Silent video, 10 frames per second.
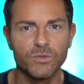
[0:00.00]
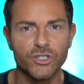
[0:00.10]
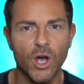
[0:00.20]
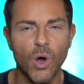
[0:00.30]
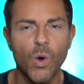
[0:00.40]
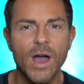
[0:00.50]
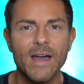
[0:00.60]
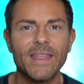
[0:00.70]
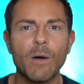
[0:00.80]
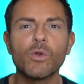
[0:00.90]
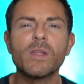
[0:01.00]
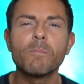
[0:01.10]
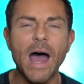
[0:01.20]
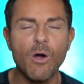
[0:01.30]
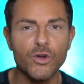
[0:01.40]
show that will
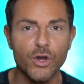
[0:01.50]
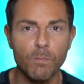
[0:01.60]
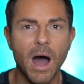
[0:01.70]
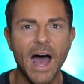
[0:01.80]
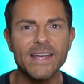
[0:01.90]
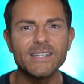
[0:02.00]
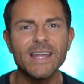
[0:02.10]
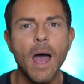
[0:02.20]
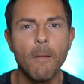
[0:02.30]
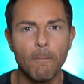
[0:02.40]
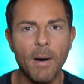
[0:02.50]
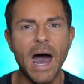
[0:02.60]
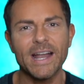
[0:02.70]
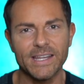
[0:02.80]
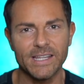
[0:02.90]
empower your mind,
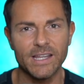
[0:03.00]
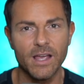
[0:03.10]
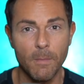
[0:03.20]
body,